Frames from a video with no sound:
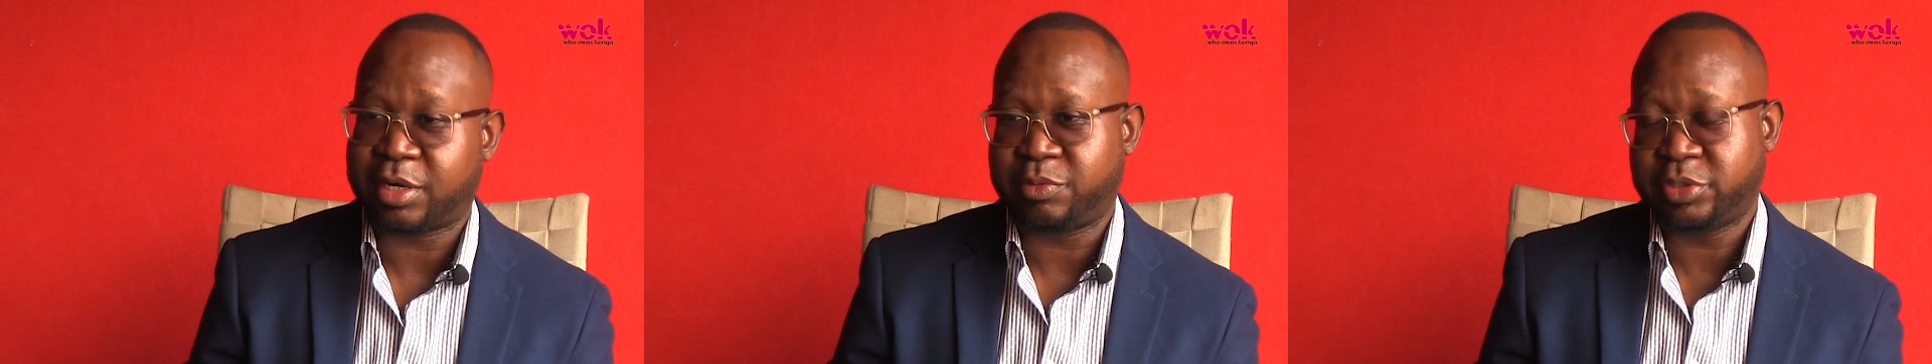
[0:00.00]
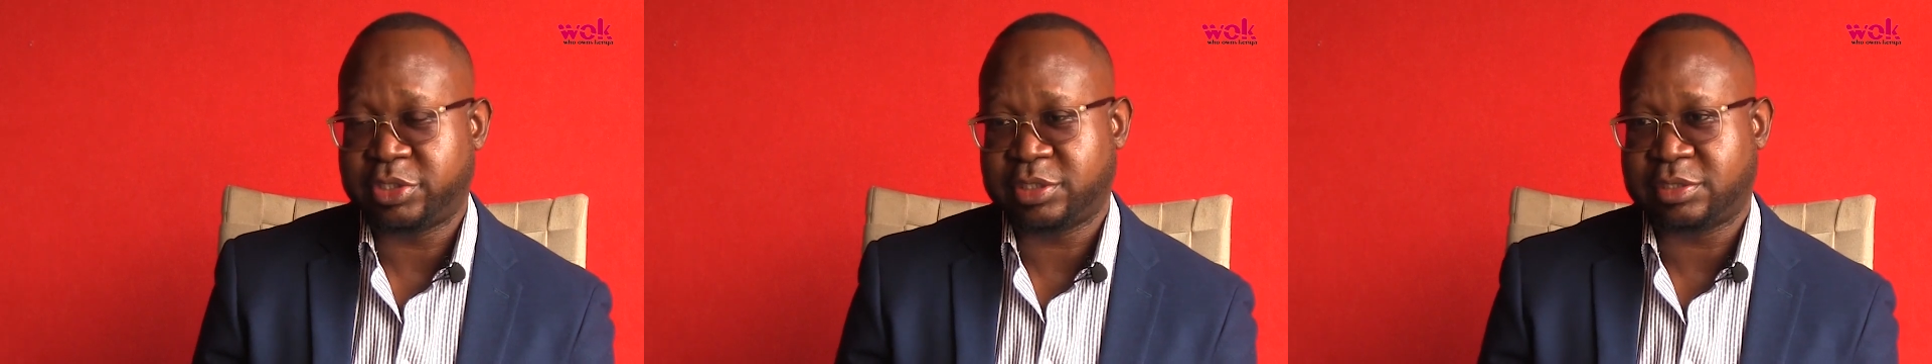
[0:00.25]

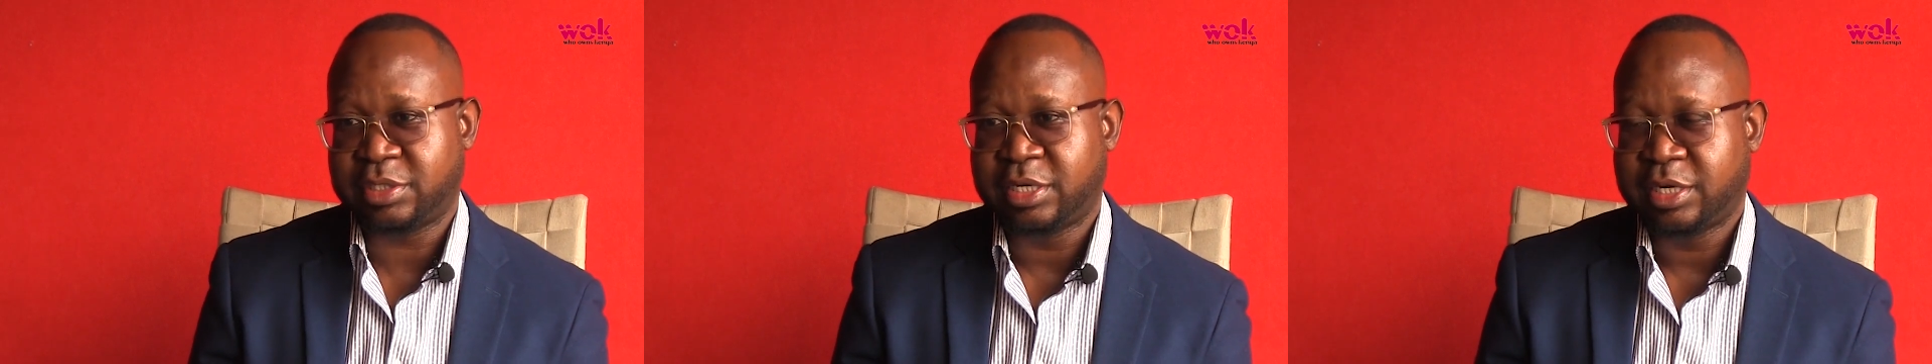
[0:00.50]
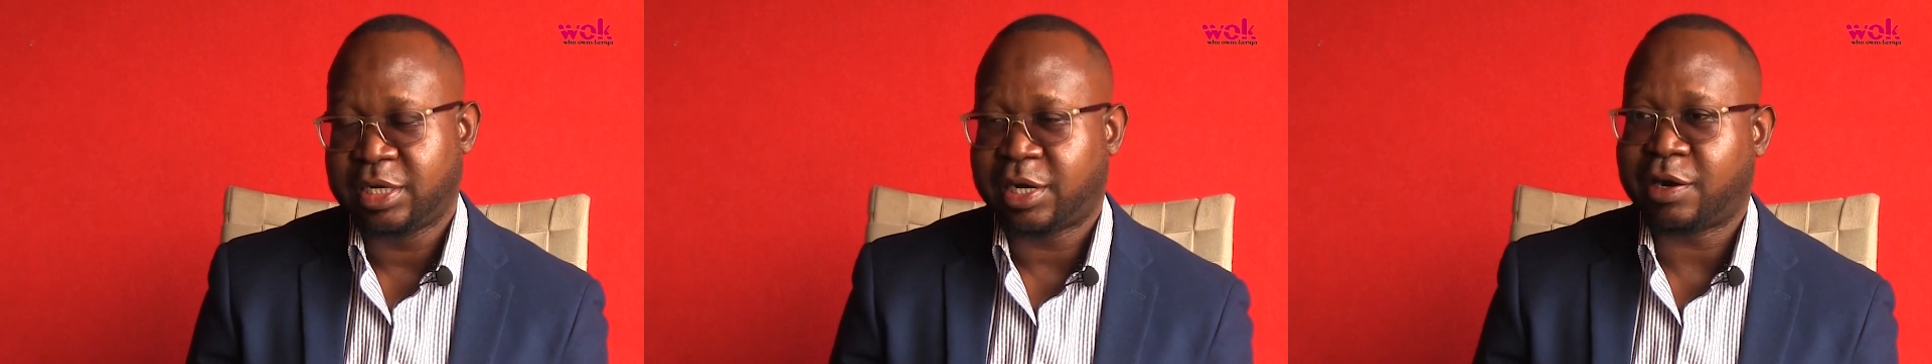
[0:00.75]
which is
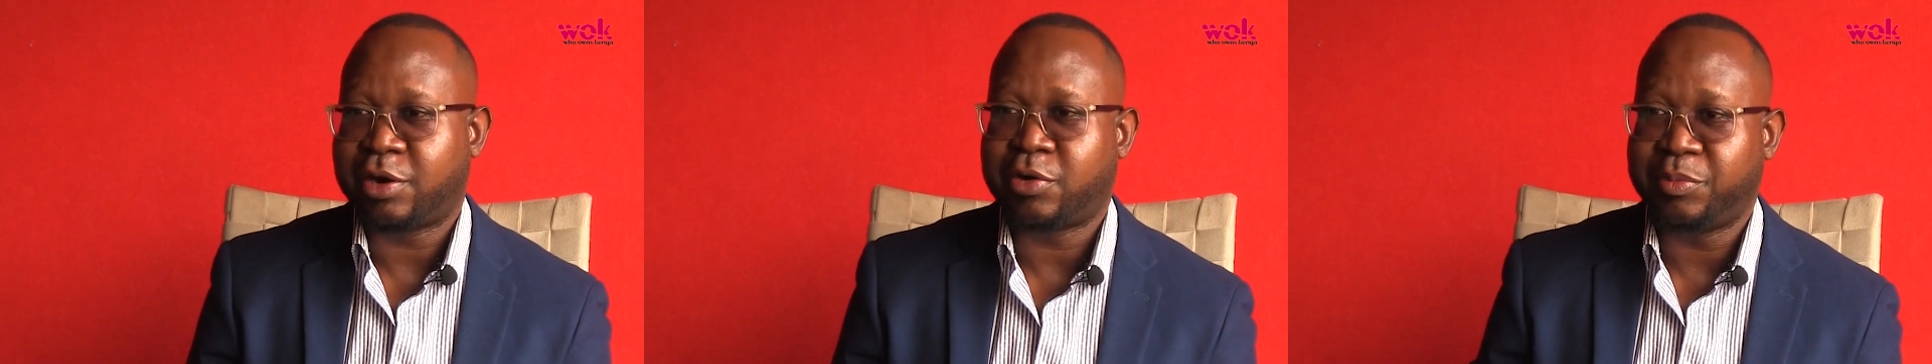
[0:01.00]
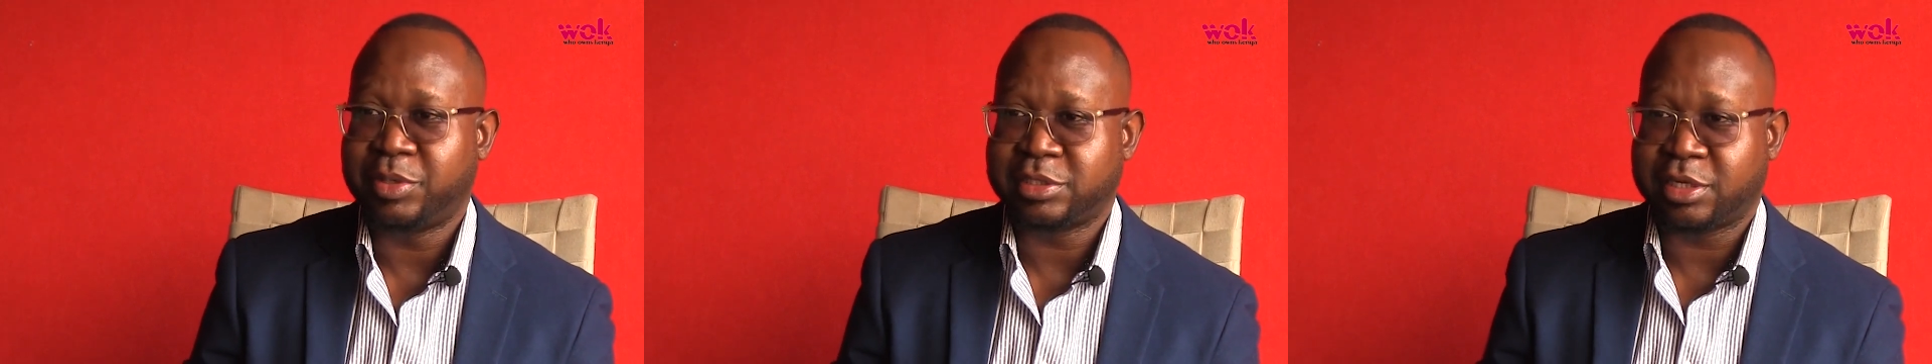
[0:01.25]
our core
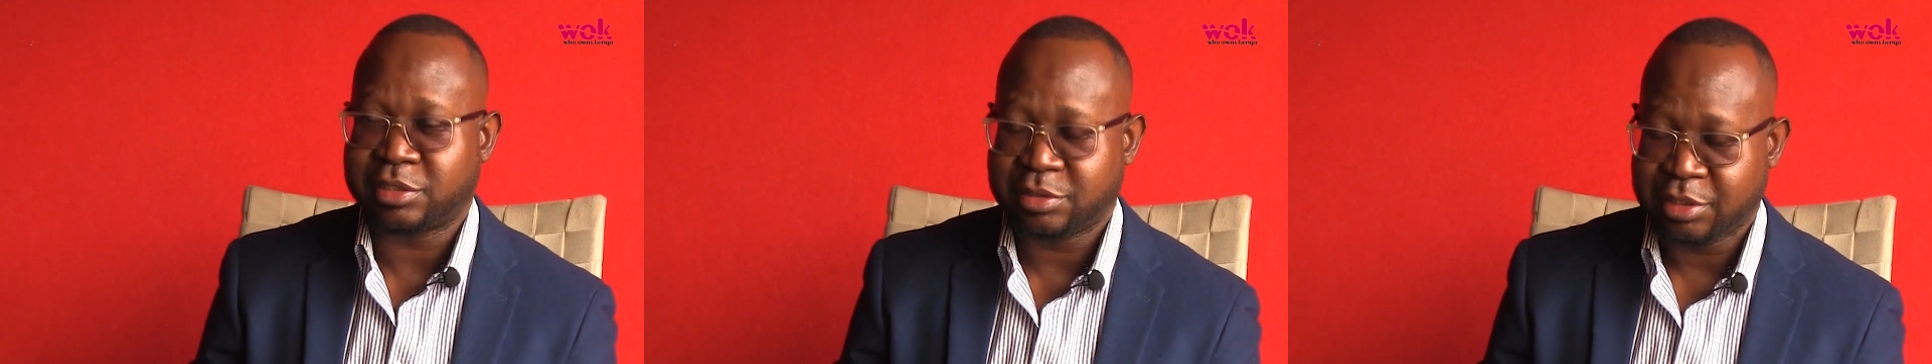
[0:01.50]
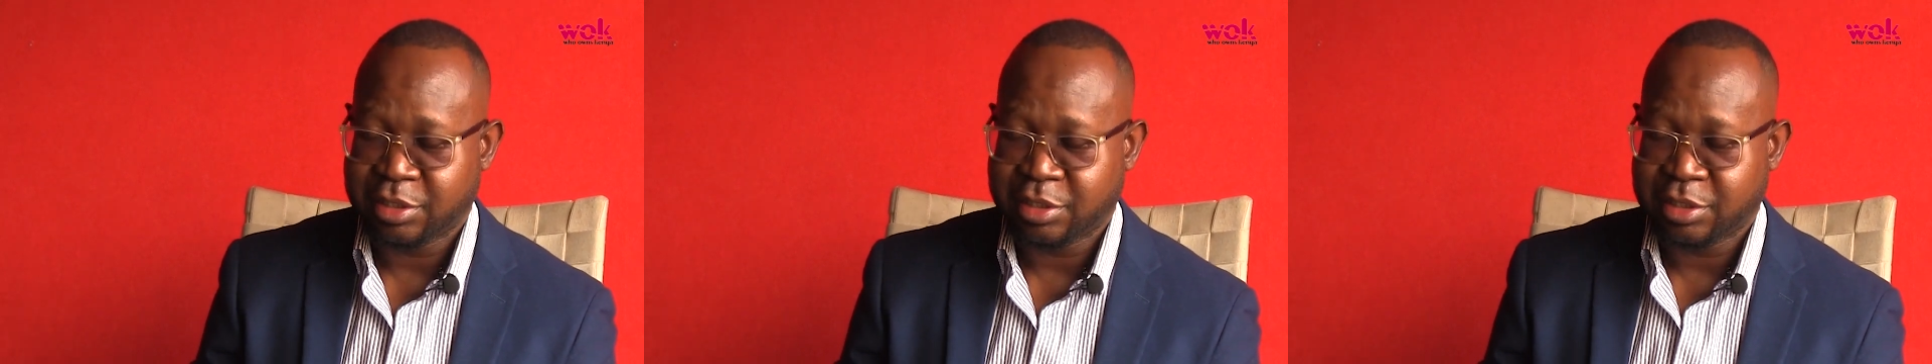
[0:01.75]
business.